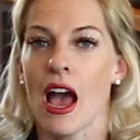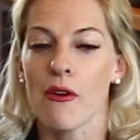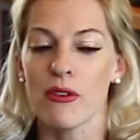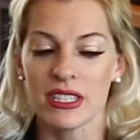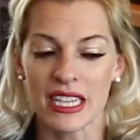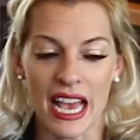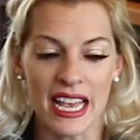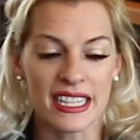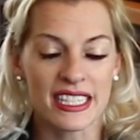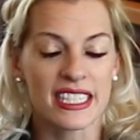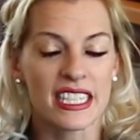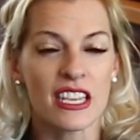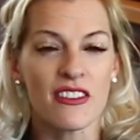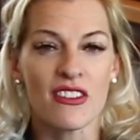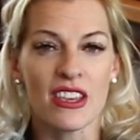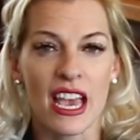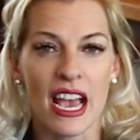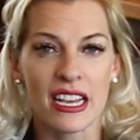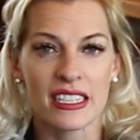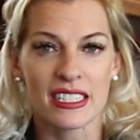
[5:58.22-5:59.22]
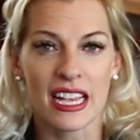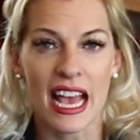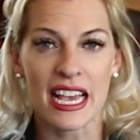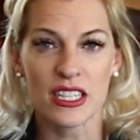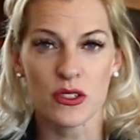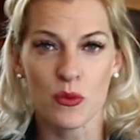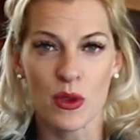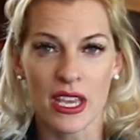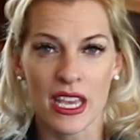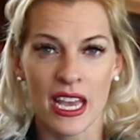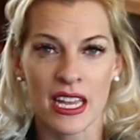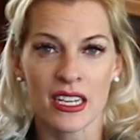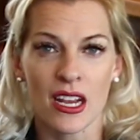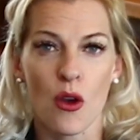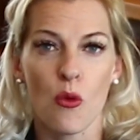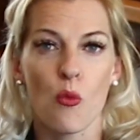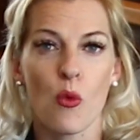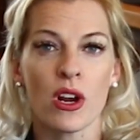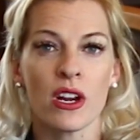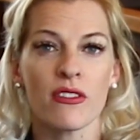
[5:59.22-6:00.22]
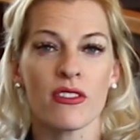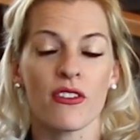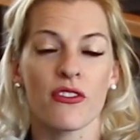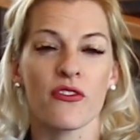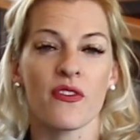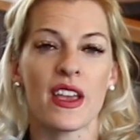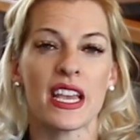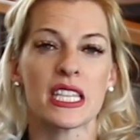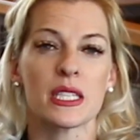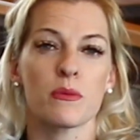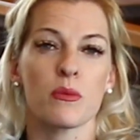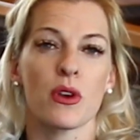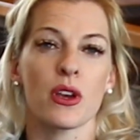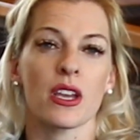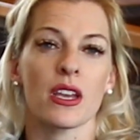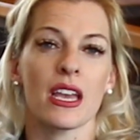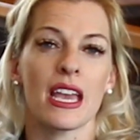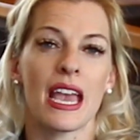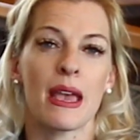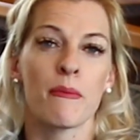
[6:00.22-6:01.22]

I was at CVX last weekend and one of the Facebook